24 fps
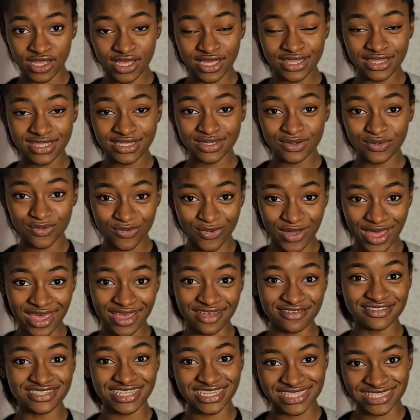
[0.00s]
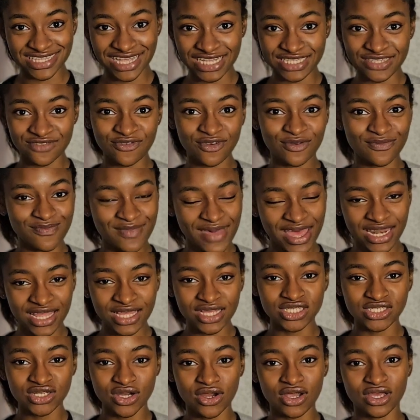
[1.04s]
the way of success for many
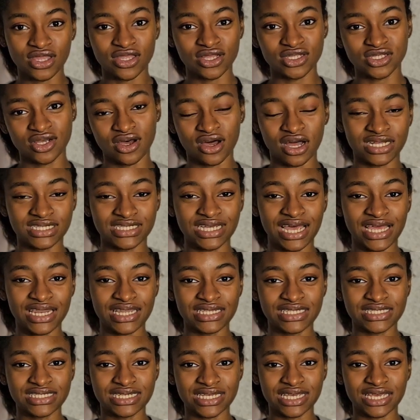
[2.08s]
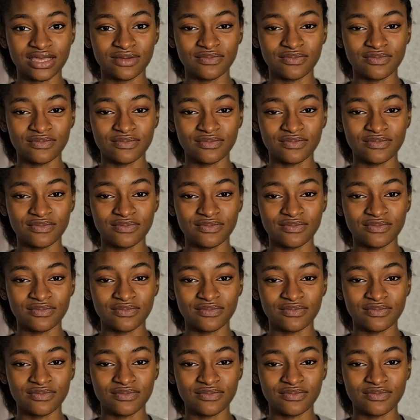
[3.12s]
during the Tang Dynasty.